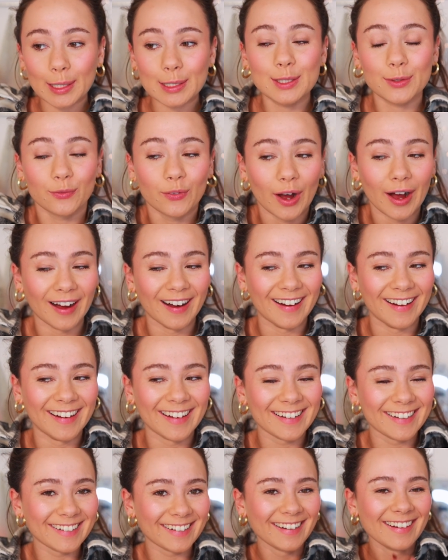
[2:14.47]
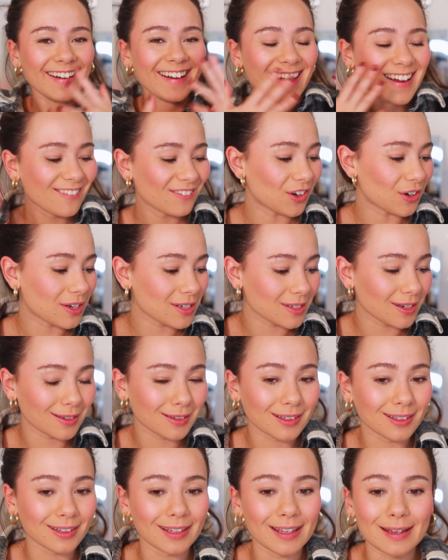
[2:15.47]
It's fine. Focus on
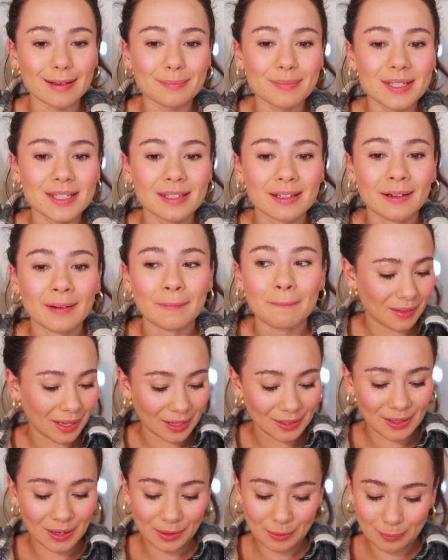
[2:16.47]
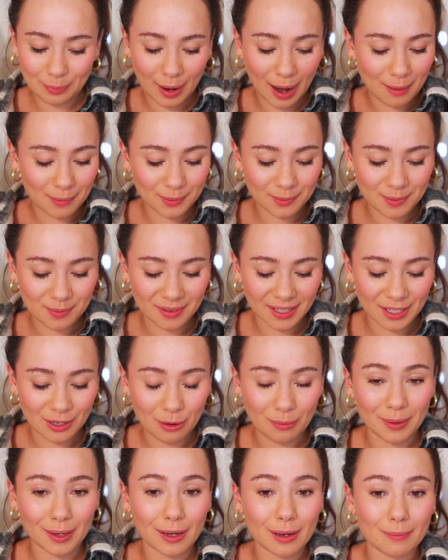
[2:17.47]
the lips. Another problem with my
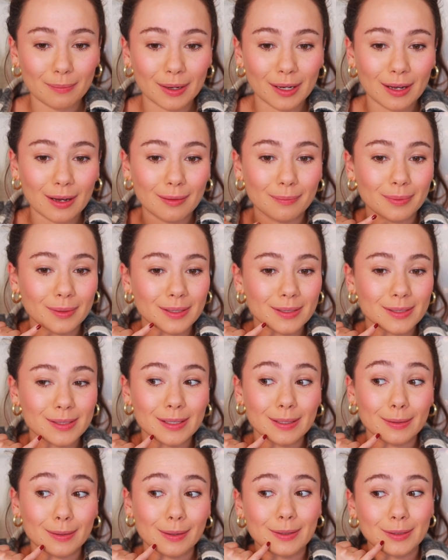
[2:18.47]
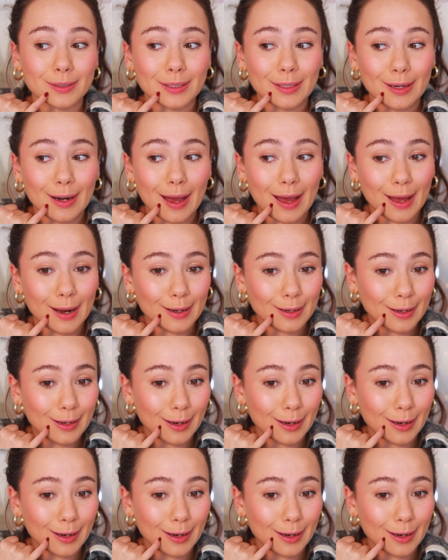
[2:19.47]
no makeup makeup is it could not